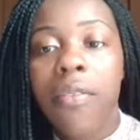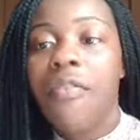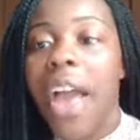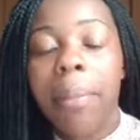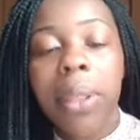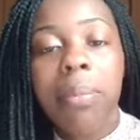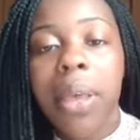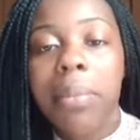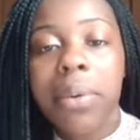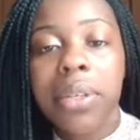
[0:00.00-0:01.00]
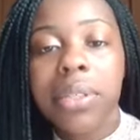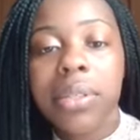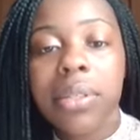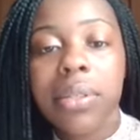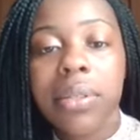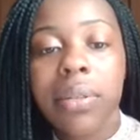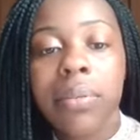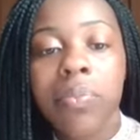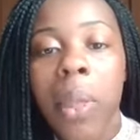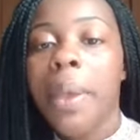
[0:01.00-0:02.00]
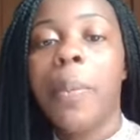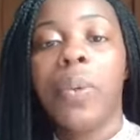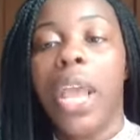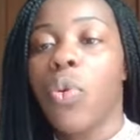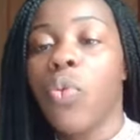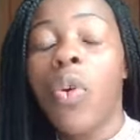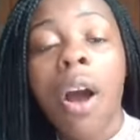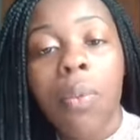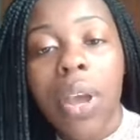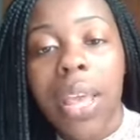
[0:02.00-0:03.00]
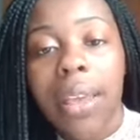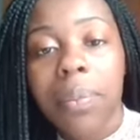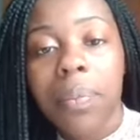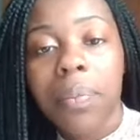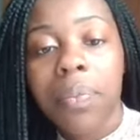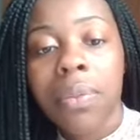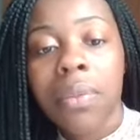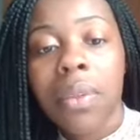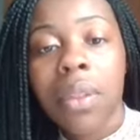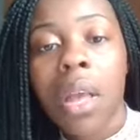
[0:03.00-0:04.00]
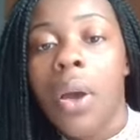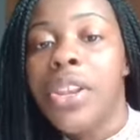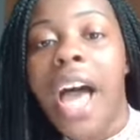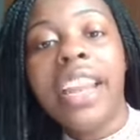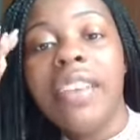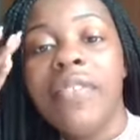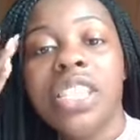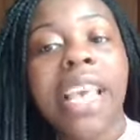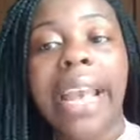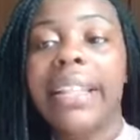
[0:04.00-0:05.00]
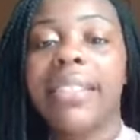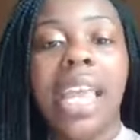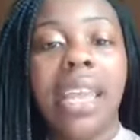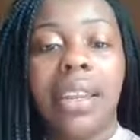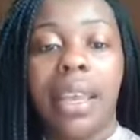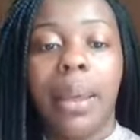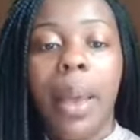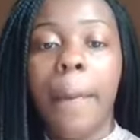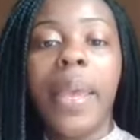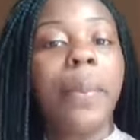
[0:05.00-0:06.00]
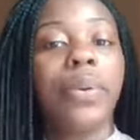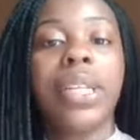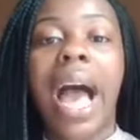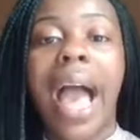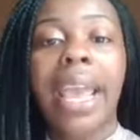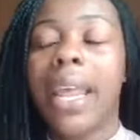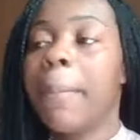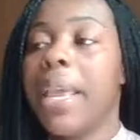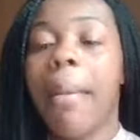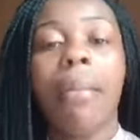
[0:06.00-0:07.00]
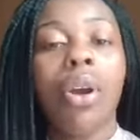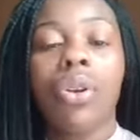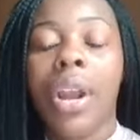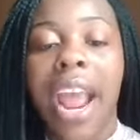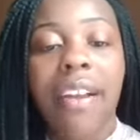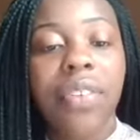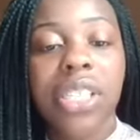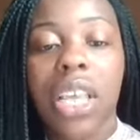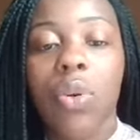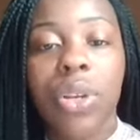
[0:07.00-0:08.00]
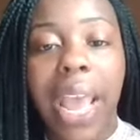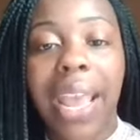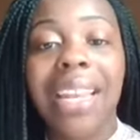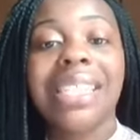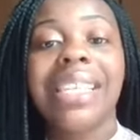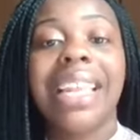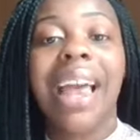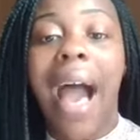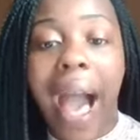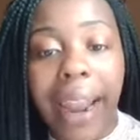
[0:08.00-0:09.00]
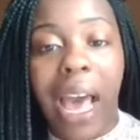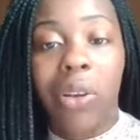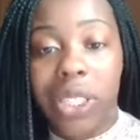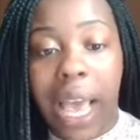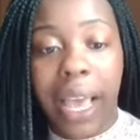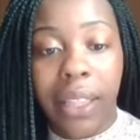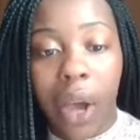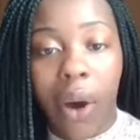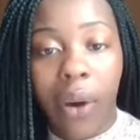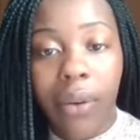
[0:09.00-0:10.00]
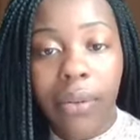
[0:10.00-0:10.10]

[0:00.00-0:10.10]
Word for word: family members, people they grew up with, not even second thinking it. People dying and being murdered every single day, and it's getting hot outside, y'all.